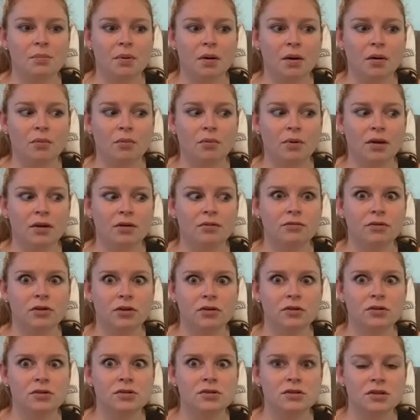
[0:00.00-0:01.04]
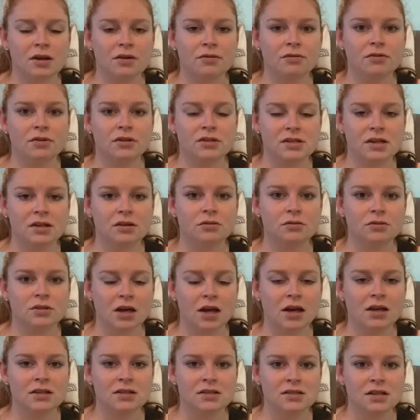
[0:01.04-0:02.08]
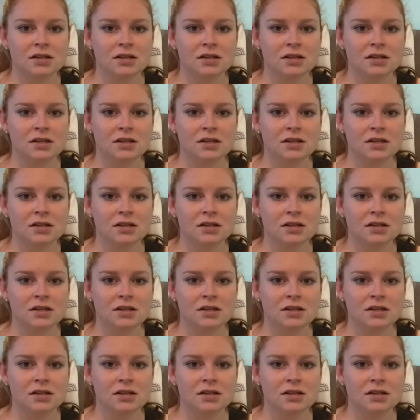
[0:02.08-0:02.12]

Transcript: but we've used every single day